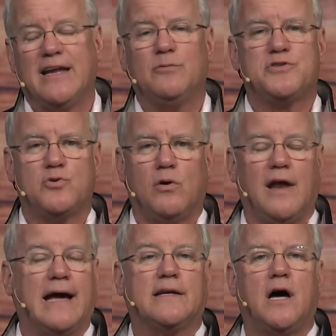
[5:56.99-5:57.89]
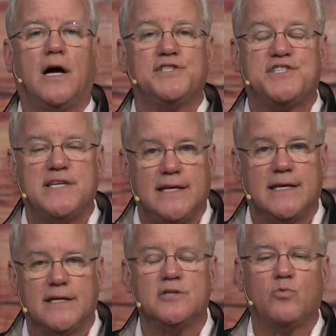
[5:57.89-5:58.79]
It was sort of like Dodge
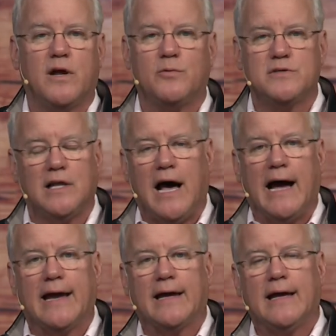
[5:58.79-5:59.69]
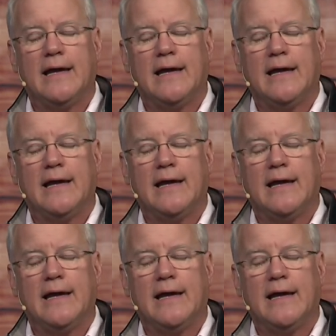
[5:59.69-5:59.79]
City, is what it was like.